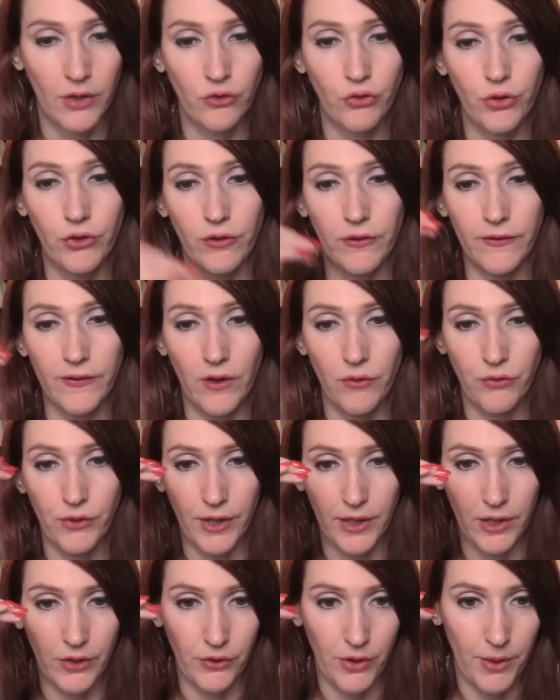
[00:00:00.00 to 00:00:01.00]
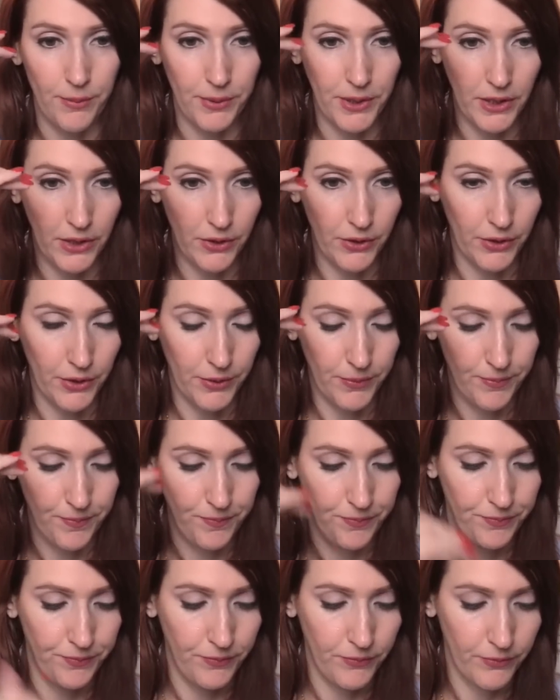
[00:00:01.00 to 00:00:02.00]
Treat yourself like you're up here,
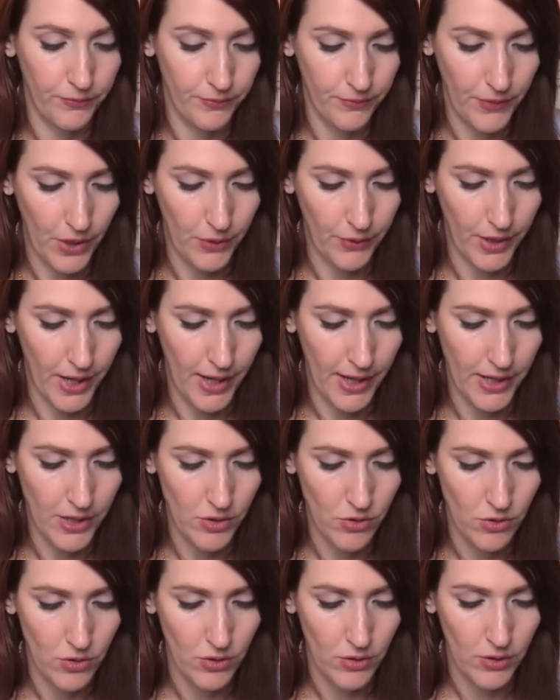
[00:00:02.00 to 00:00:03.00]
okay?